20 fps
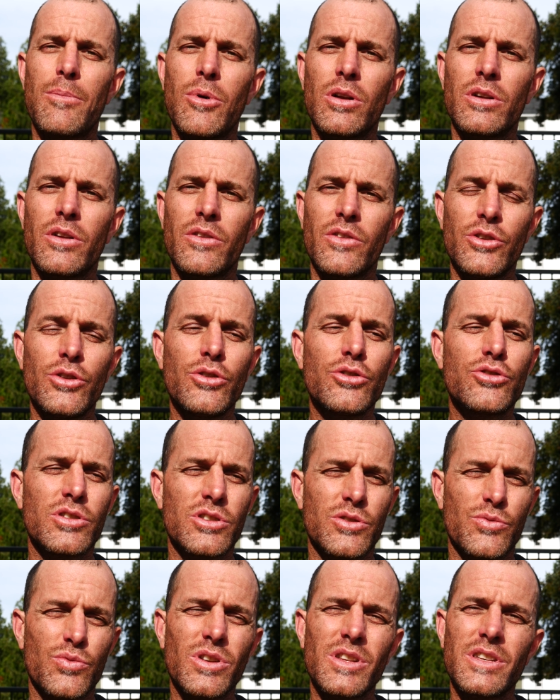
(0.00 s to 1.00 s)
onto the
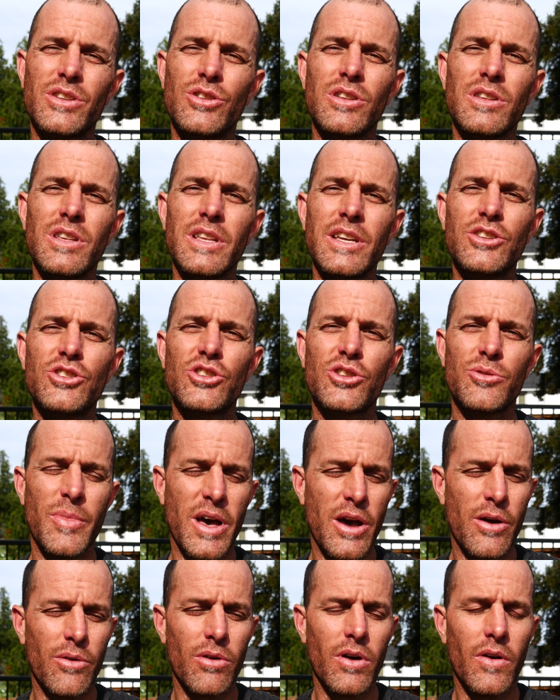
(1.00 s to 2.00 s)
nutrients, really leach them
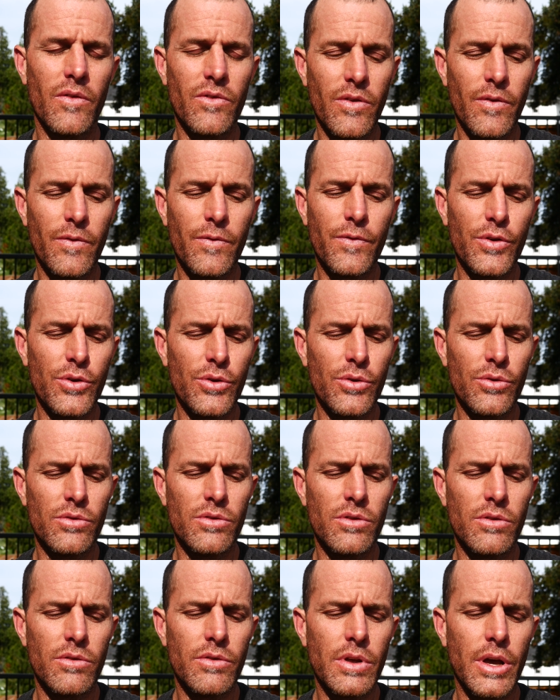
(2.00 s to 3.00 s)
out of the
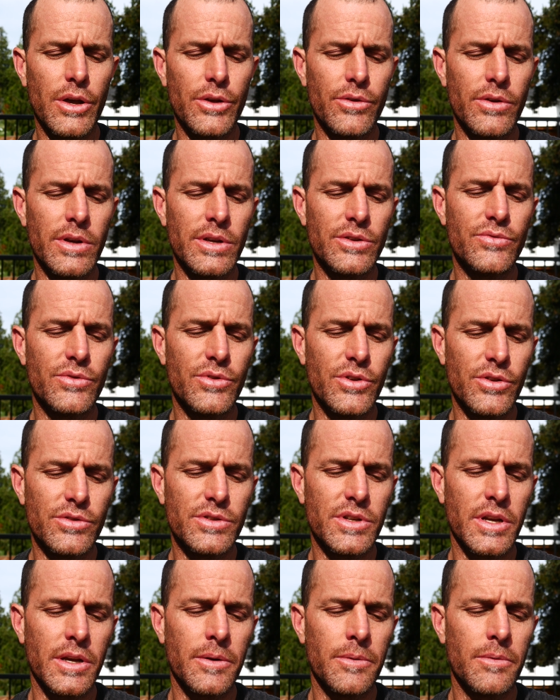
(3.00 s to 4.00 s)
food that you're
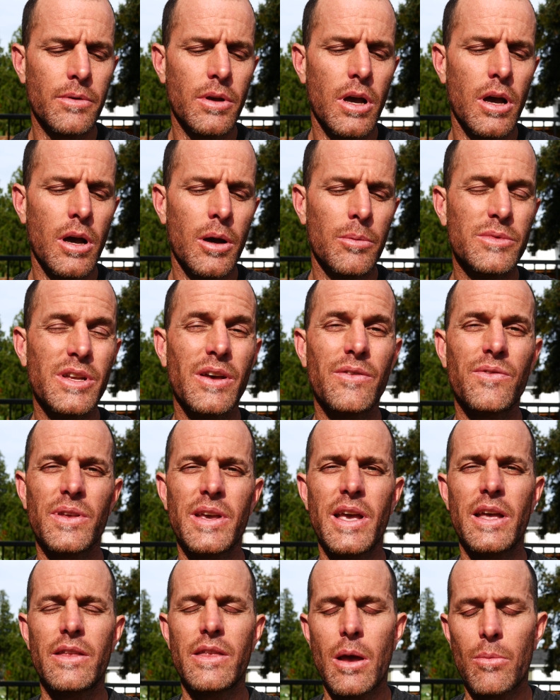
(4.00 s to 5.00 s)
introducing. Definitely
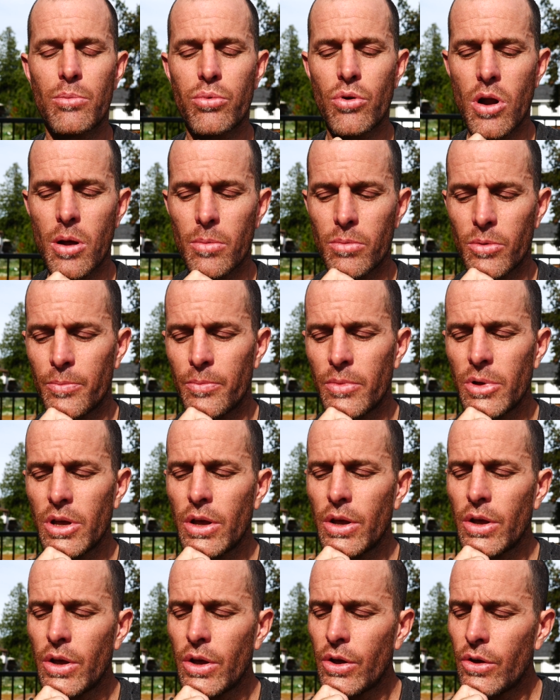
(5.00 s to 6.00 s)
have that problem.
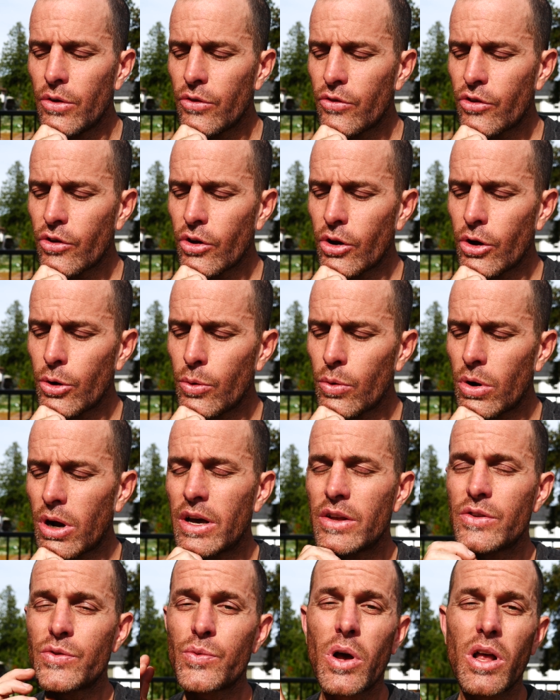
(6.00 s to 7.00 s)
So
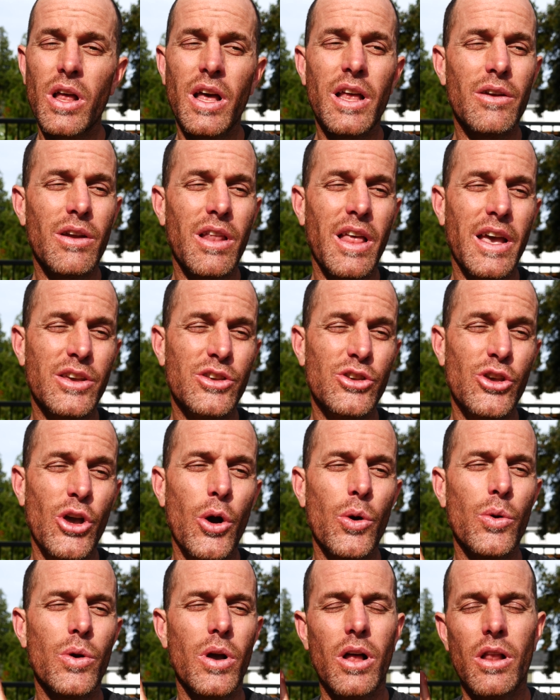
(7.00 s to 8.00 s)
as well, I like
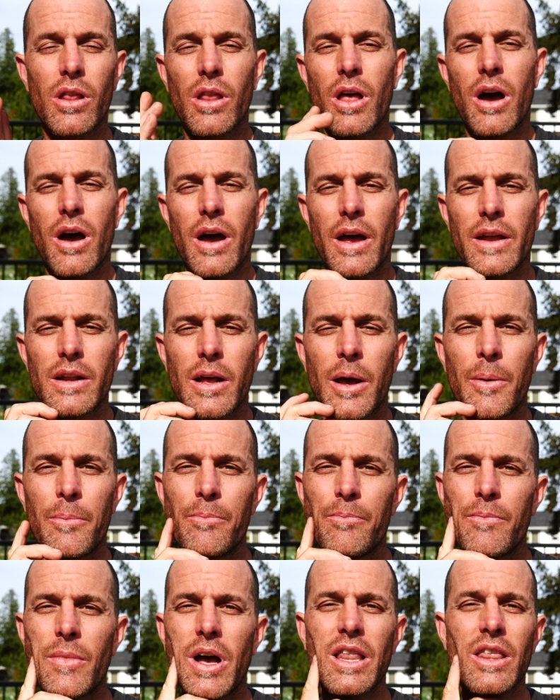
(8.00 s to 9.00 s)
yoga a lot.
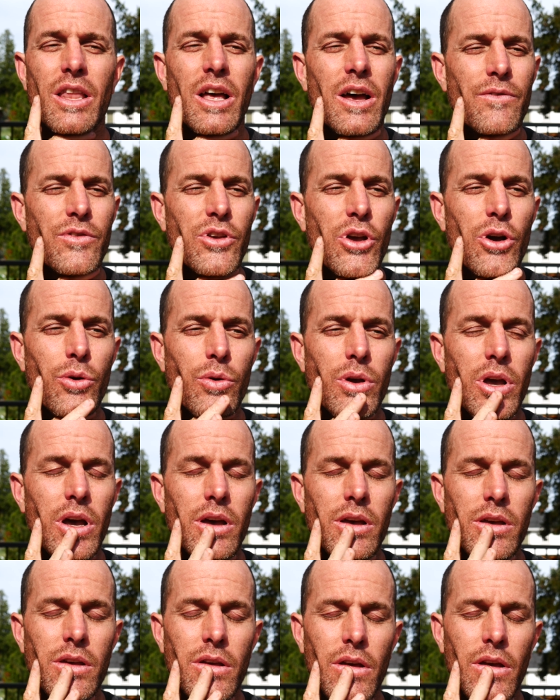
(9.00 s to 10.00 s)
I love
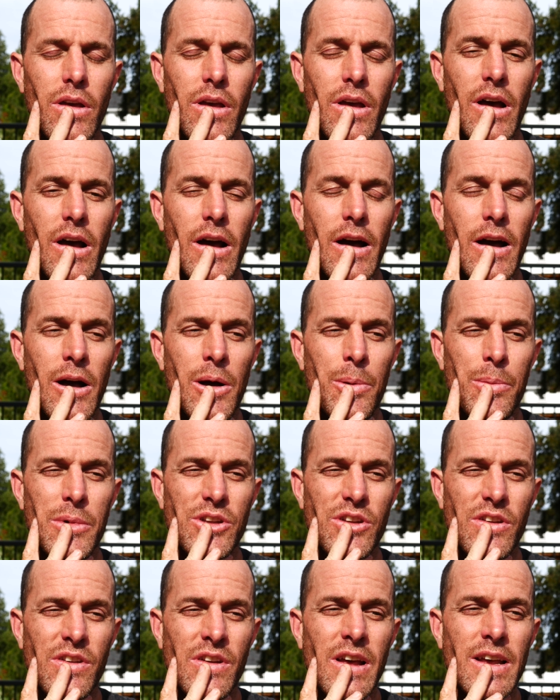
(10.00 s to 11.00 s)
yoga.
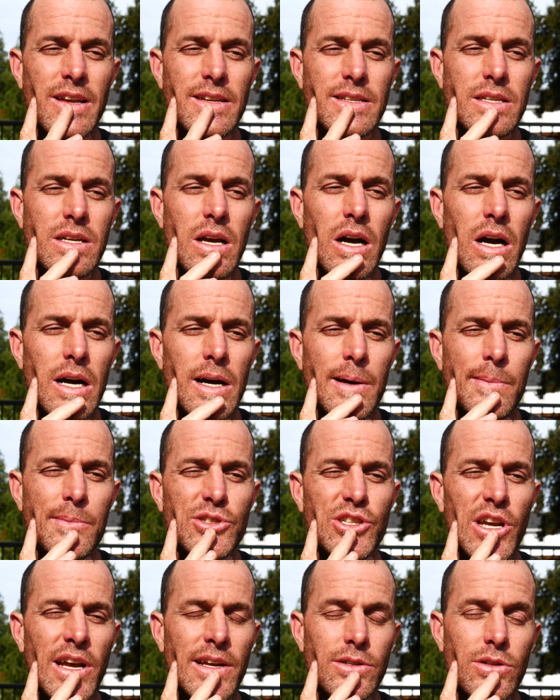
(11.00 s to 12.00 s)
It's a nice, calm,
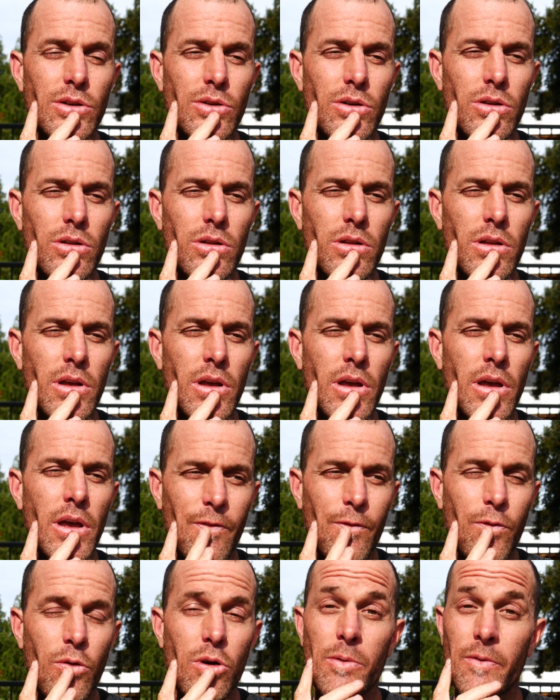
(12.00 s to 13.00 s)
gentle
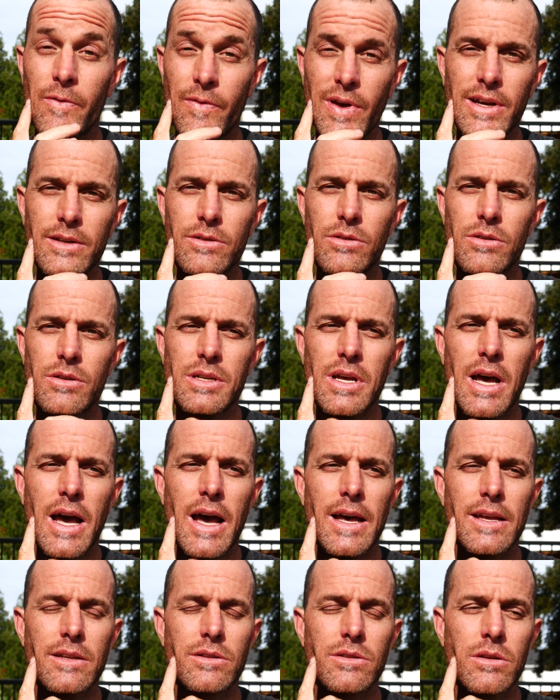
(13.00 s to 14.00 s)
form of
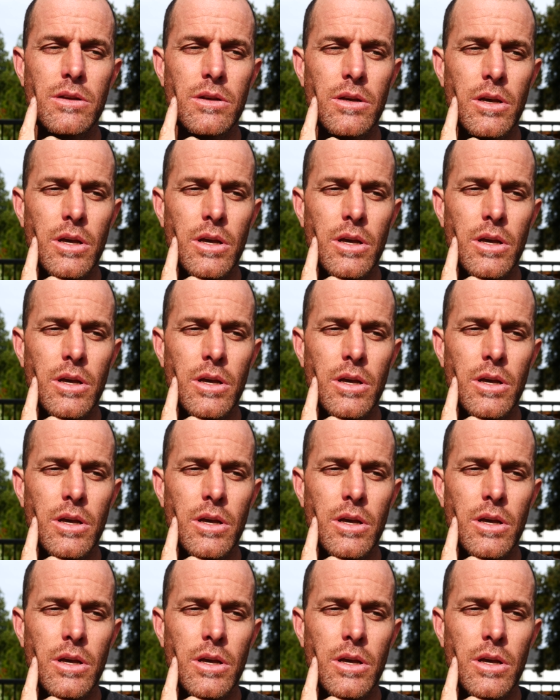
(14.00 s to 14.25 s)
exercise.